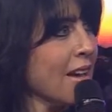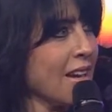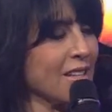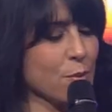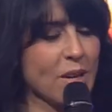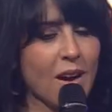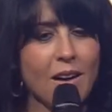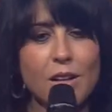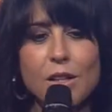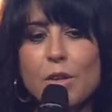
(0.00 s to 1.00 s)
And as we
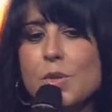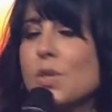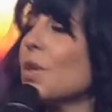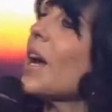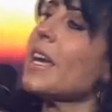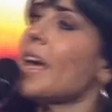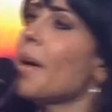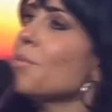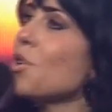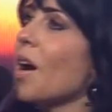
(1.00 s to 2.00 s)
got closer, I
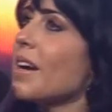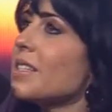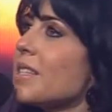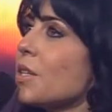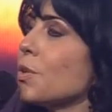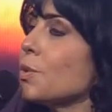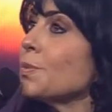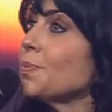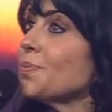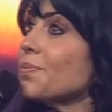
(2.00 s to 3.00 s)
kept trying
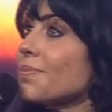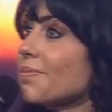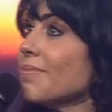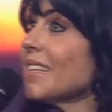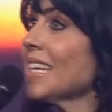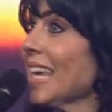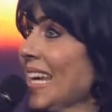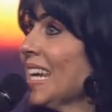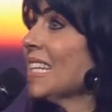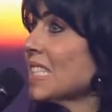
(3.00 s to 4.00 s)
to
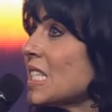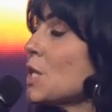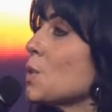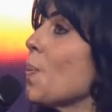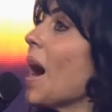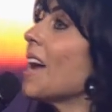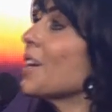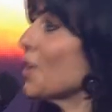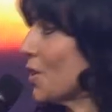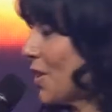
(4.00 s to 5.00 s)
get
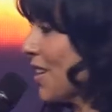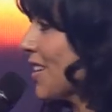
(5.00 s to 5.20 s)
inspired